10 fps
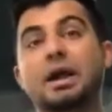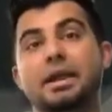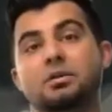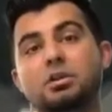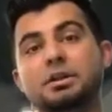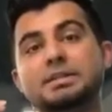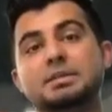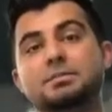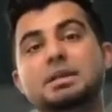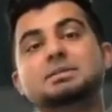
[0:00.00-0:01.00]
high quality
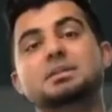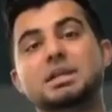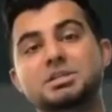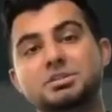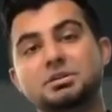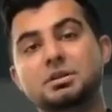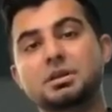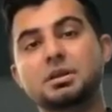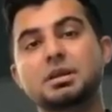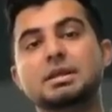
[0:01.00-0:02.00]
supplier selection
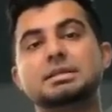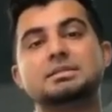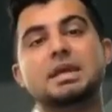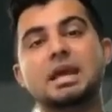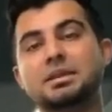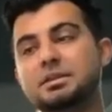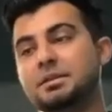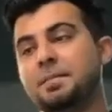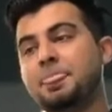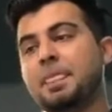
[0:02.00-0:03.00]
strategy,